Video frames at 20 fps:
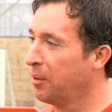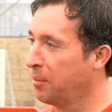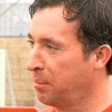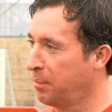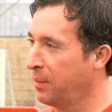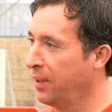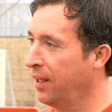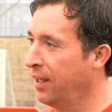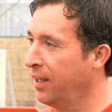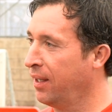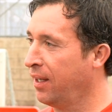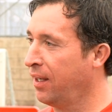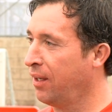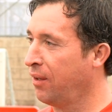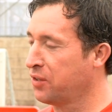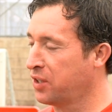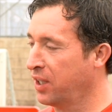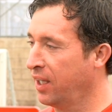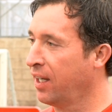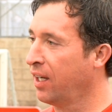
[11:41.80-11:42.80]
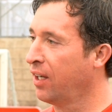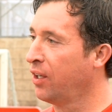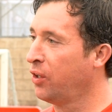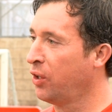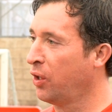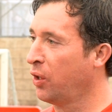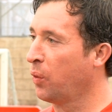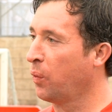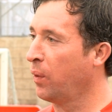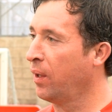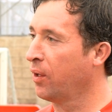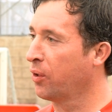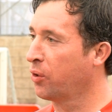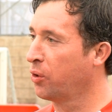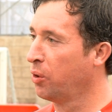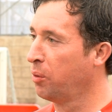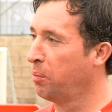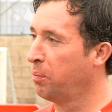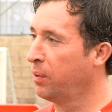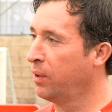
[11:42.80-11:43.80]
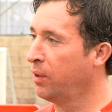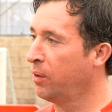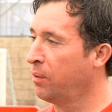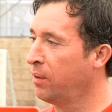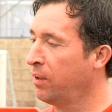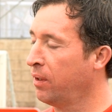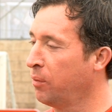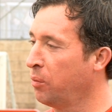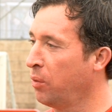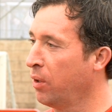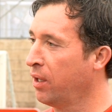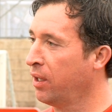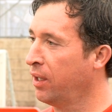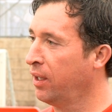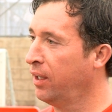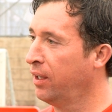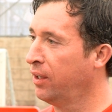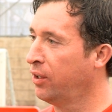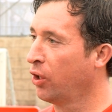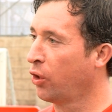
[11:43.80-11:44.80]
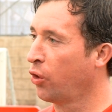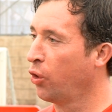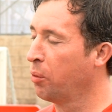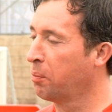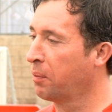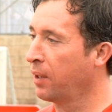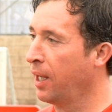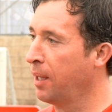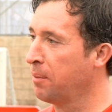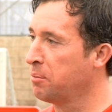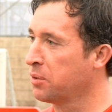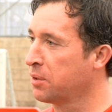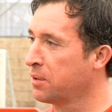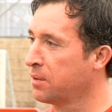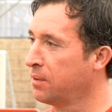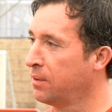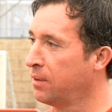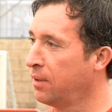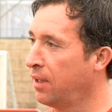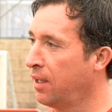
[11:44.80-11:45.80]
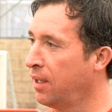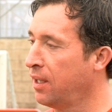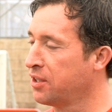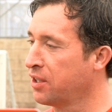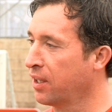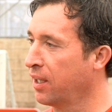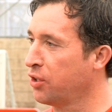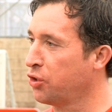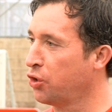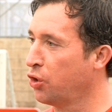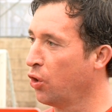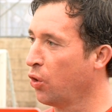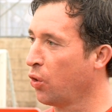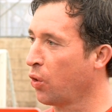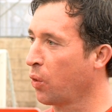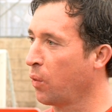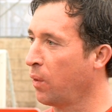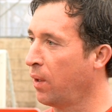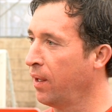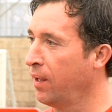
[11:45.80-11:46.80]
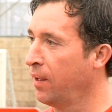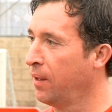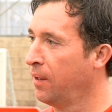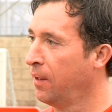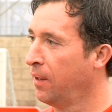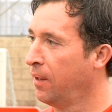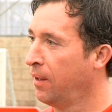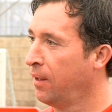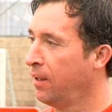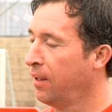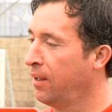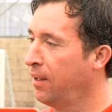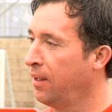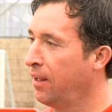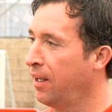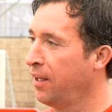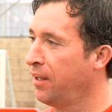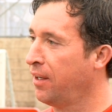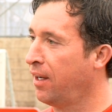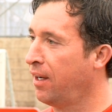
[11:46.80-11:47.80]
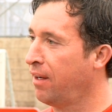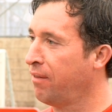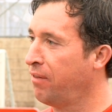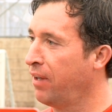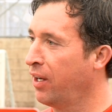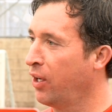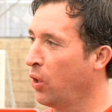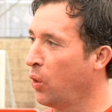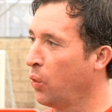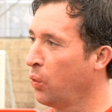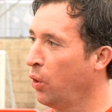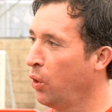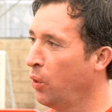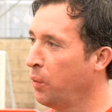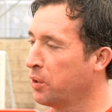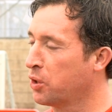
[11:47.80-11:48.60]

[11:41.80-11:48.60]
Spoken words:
obviously England in the World Cup. One of the group games is against Uruguay, and our very own Luis